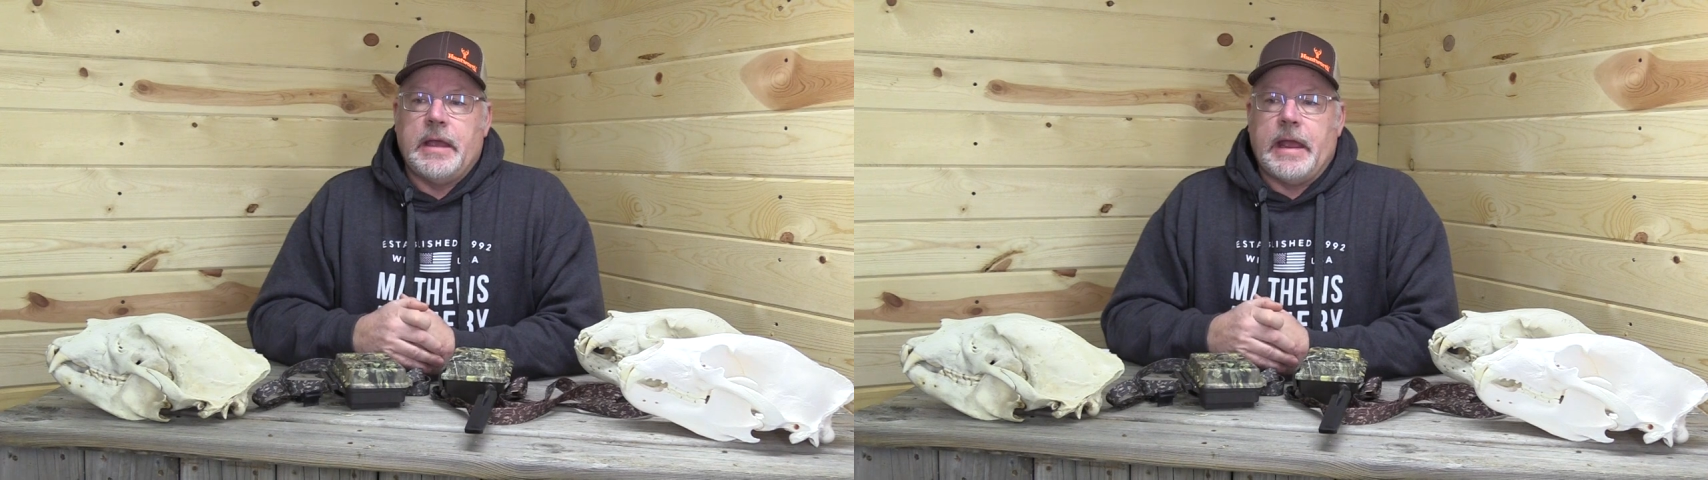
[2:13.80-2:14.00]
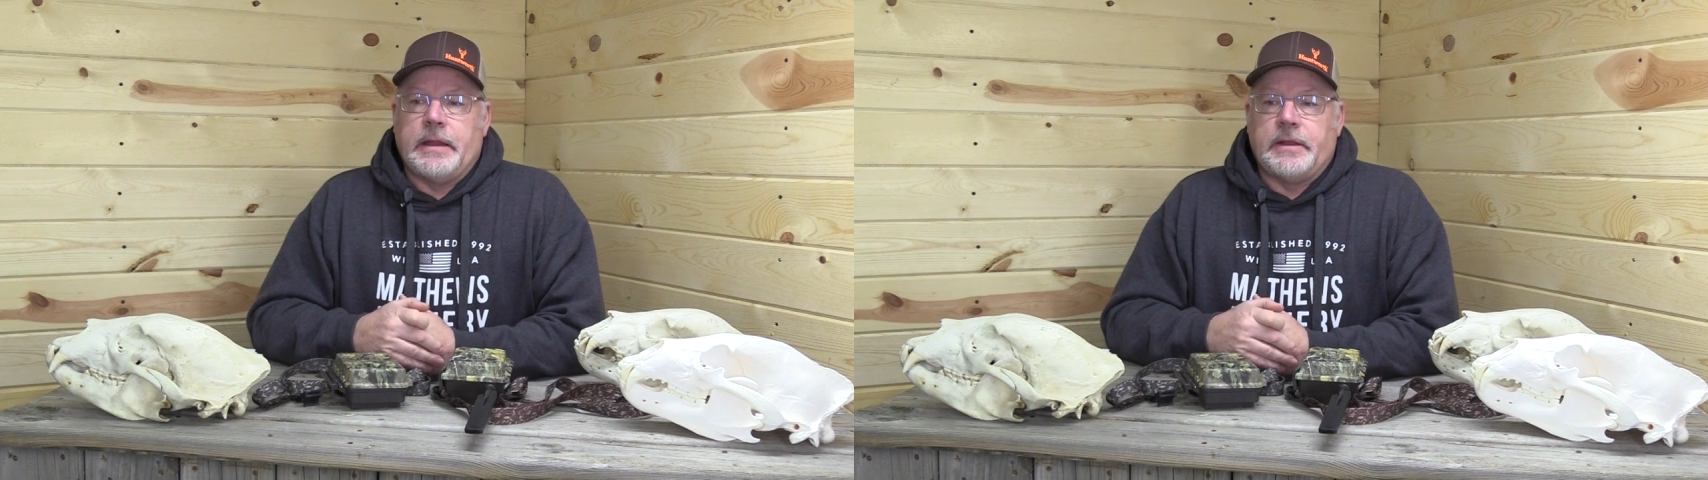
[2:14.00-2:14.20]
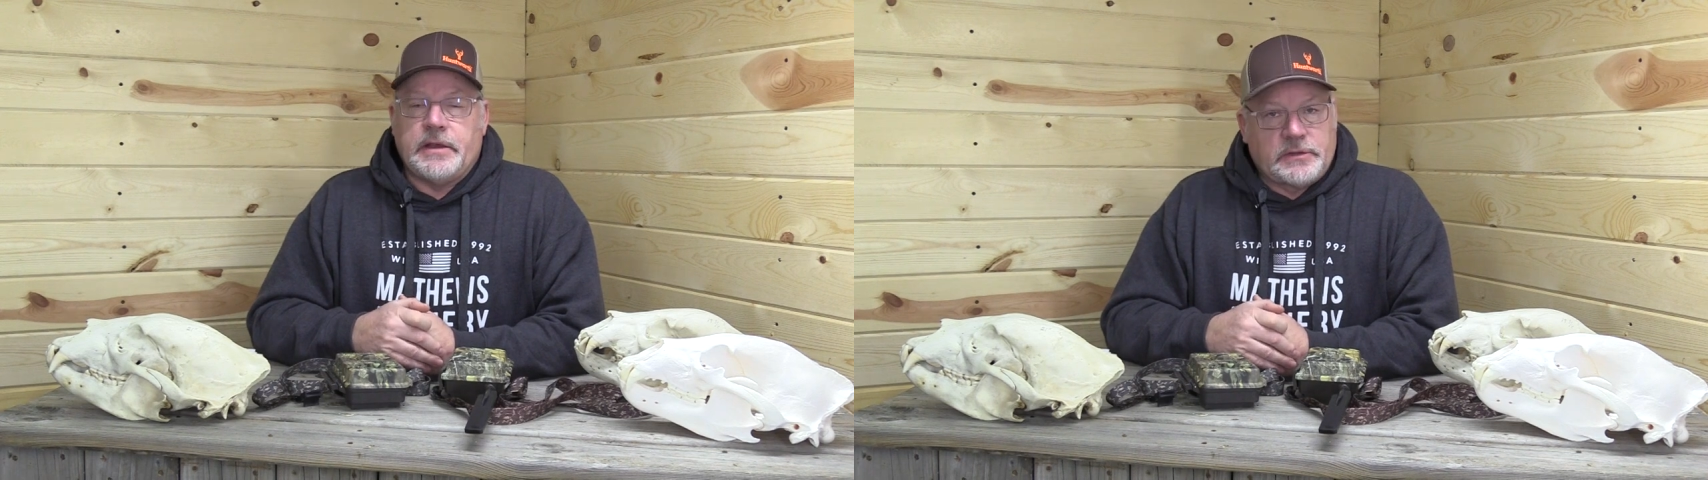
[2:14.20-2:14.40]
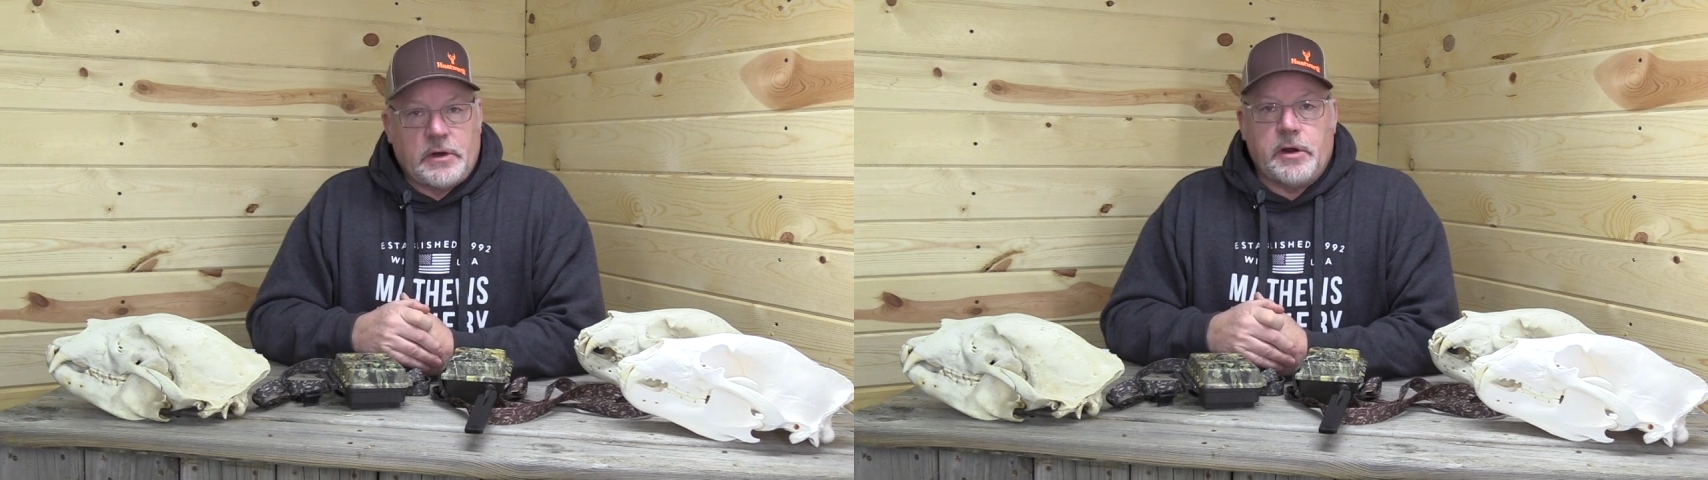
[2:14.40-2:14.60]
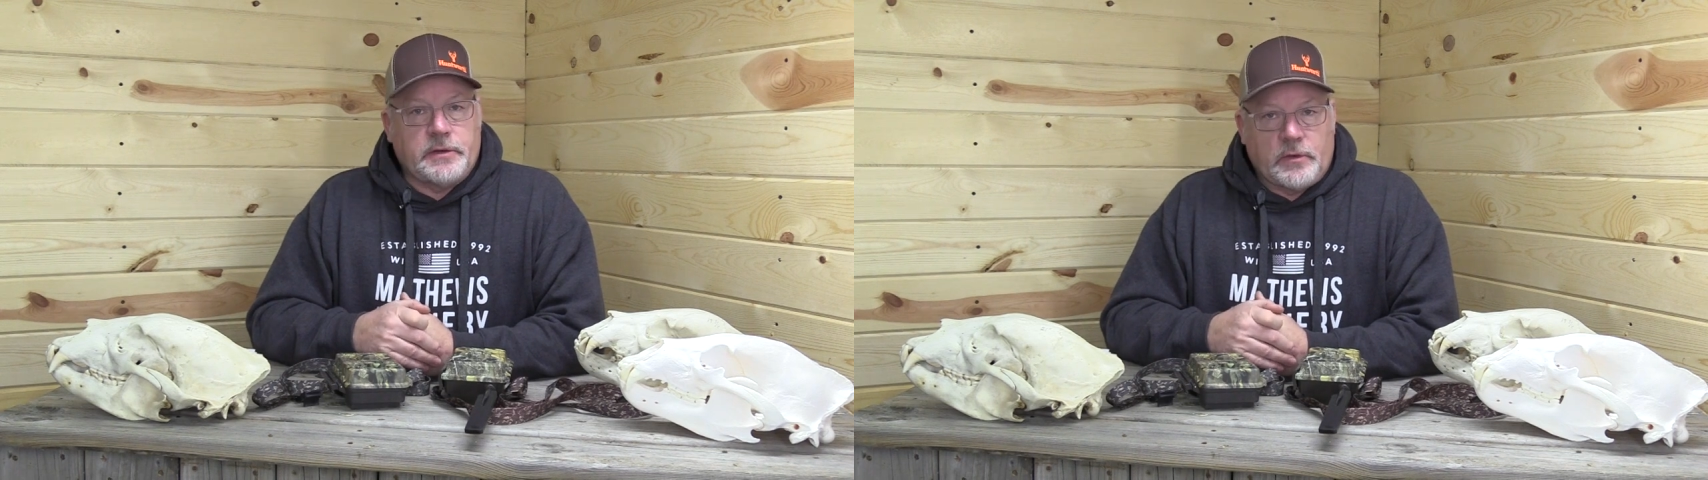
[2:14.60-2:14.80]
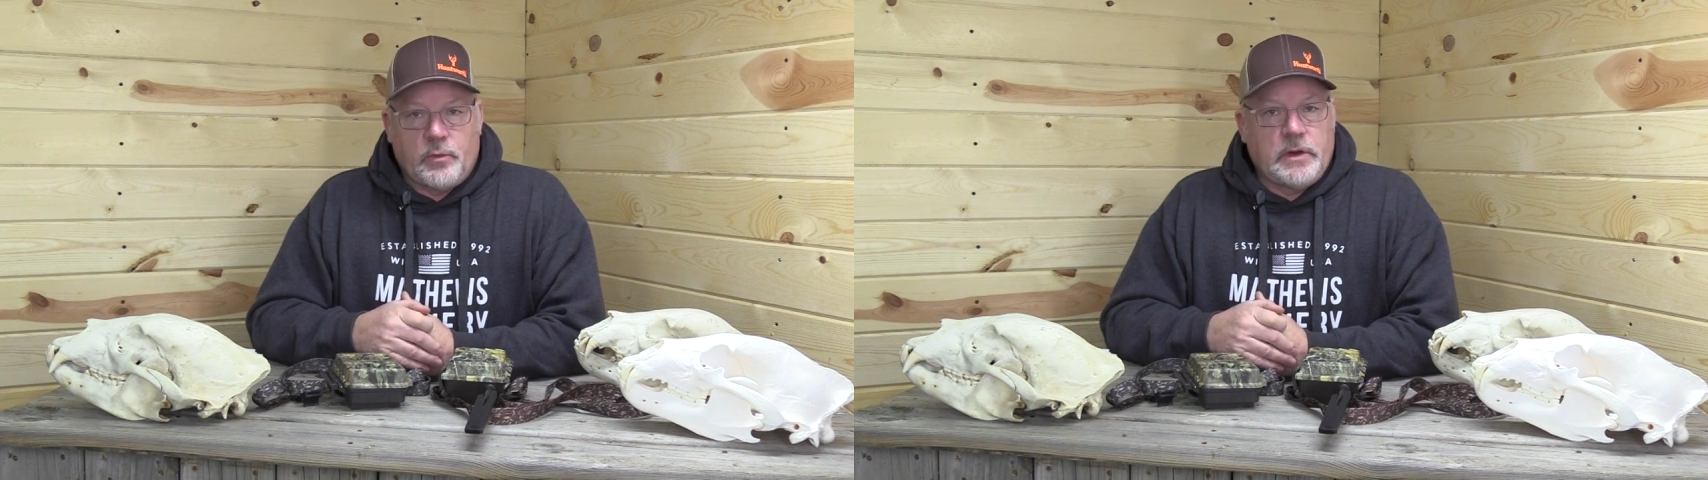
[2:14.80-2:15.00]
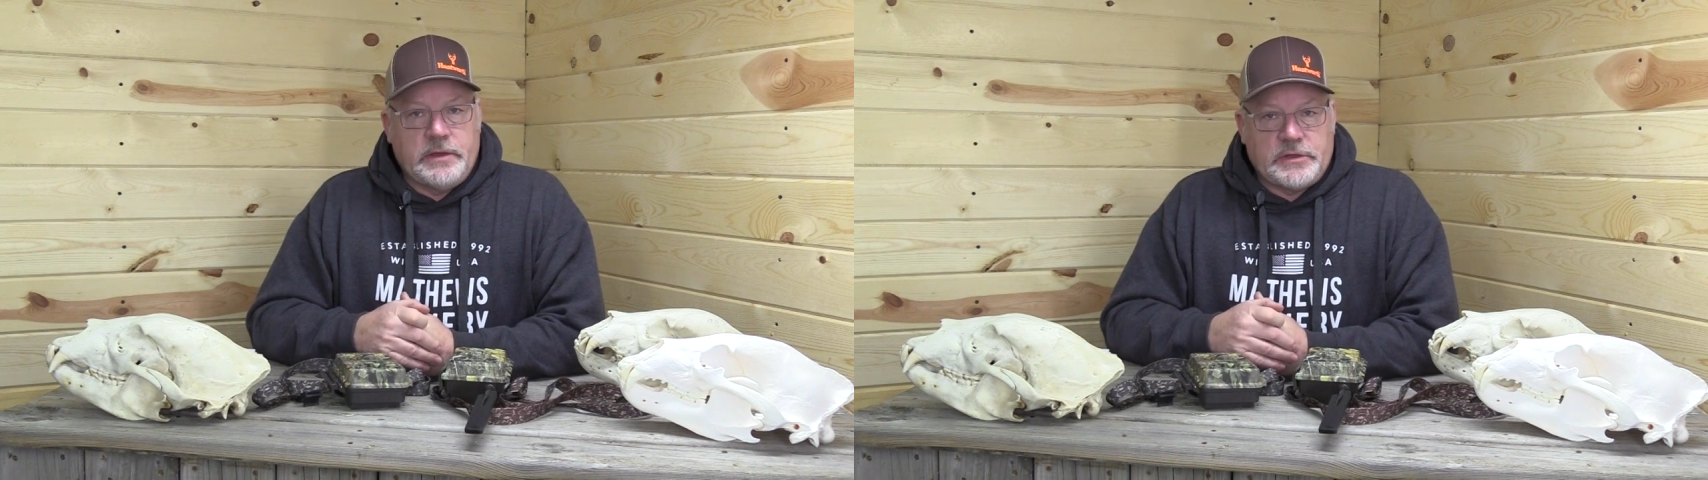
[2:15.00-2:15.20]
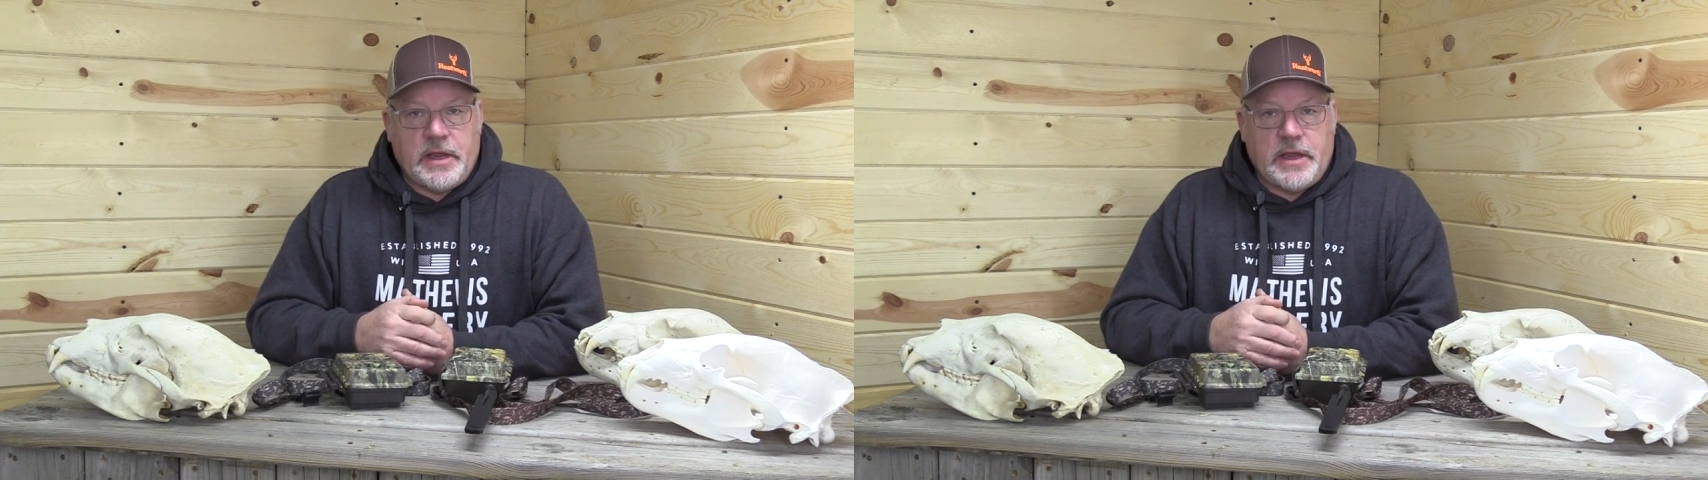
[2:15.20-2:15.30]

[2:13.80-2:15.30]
and they started to really